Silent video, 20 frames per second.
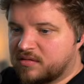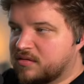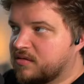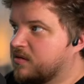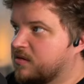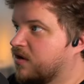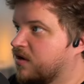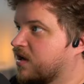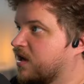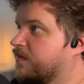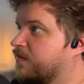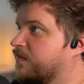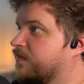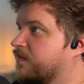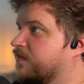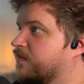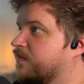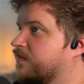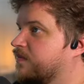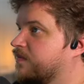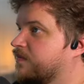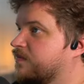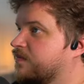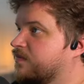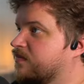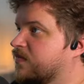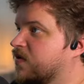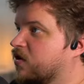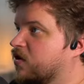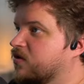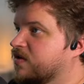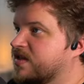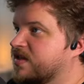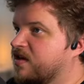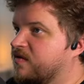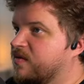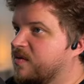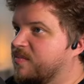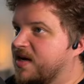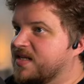Okay. Google's
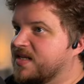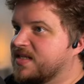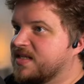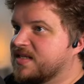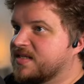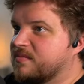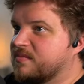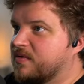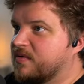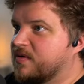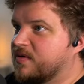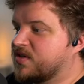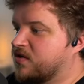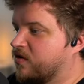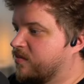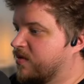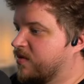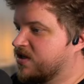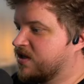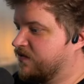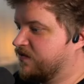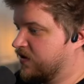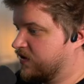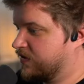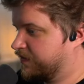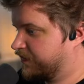telling me Pisces, and so are most of you.